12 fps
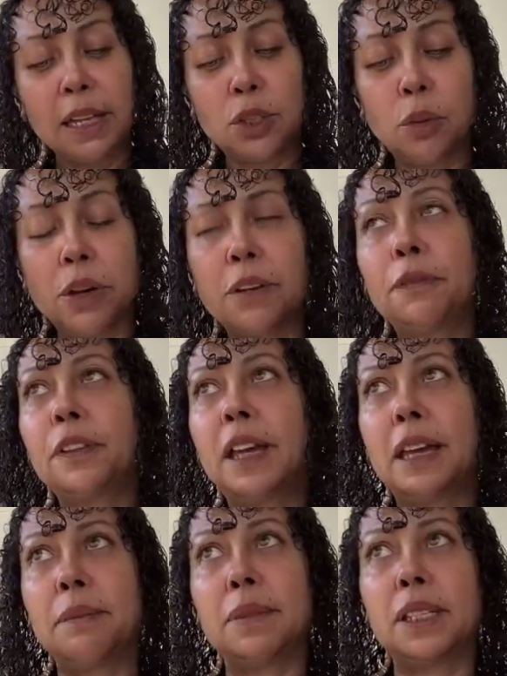A twin
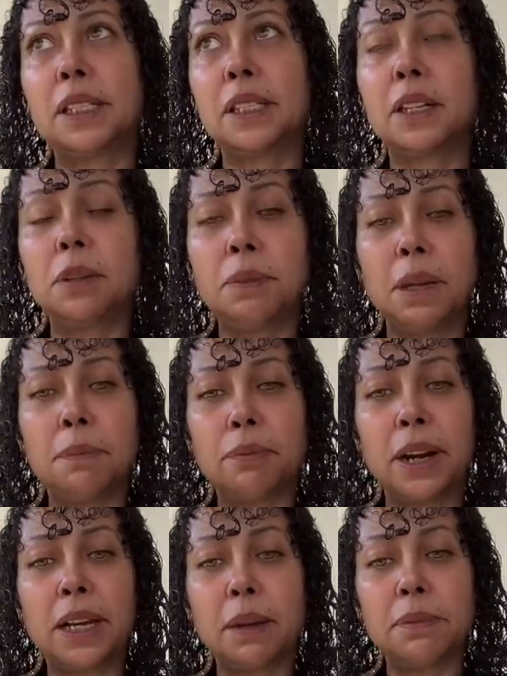flame, this could be a
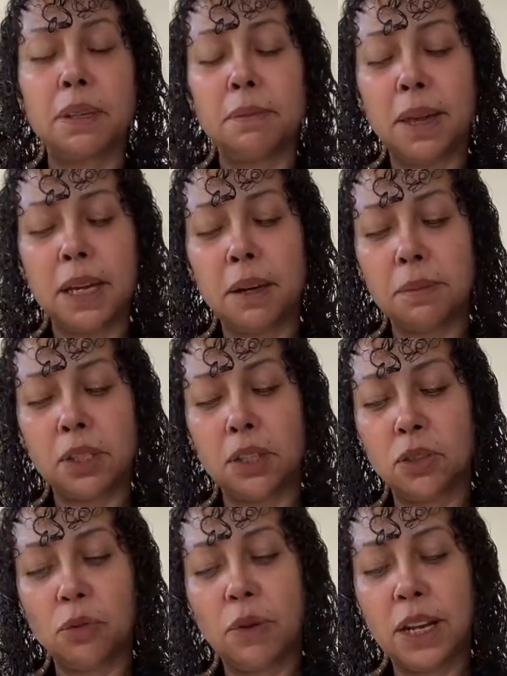breakup to makeup
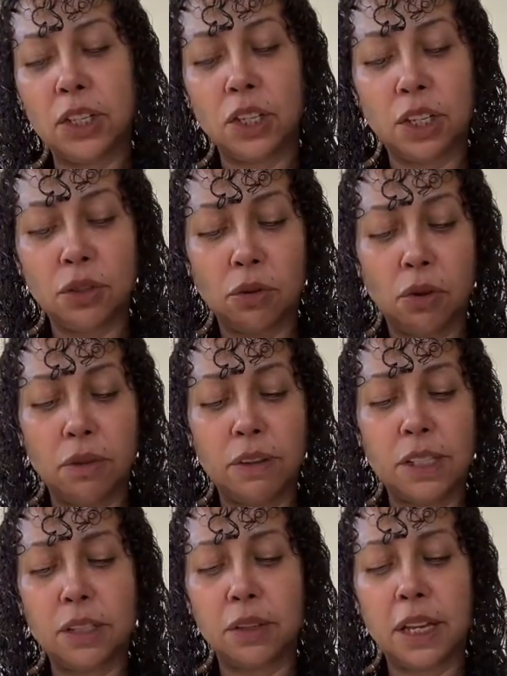situation,
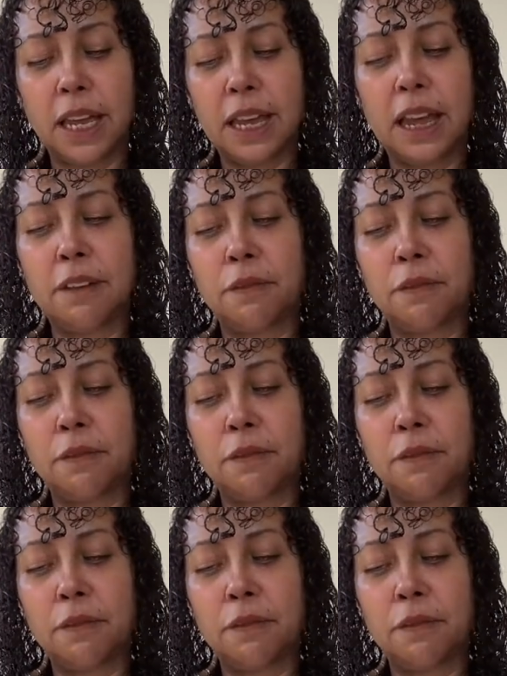Taurus, okay?